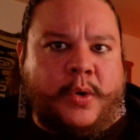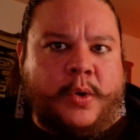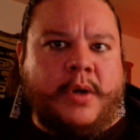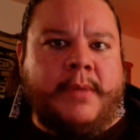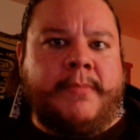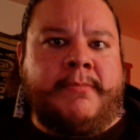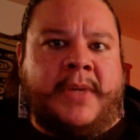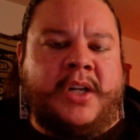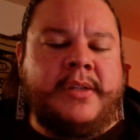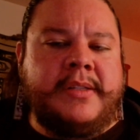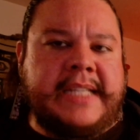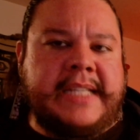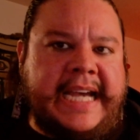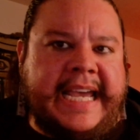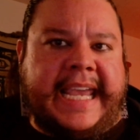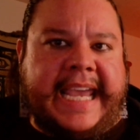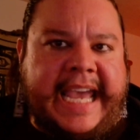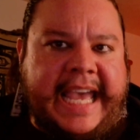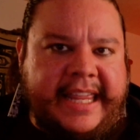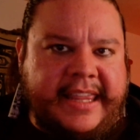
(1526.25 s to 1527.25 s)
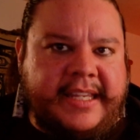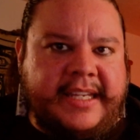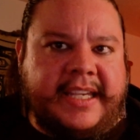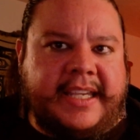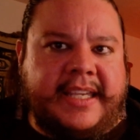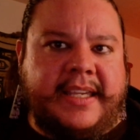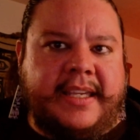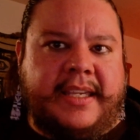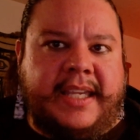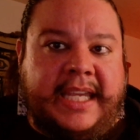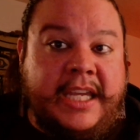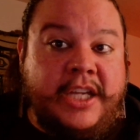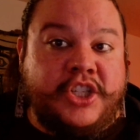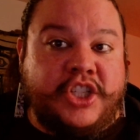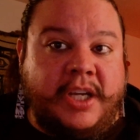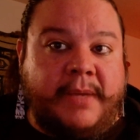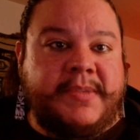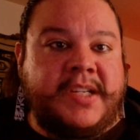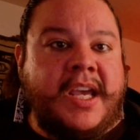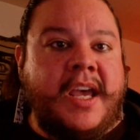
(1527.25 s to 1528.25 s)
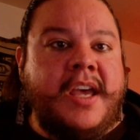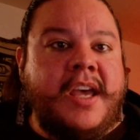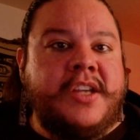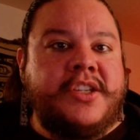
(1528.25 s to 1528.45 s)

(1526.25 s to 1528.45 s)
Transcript: or multi-ethnic Egypt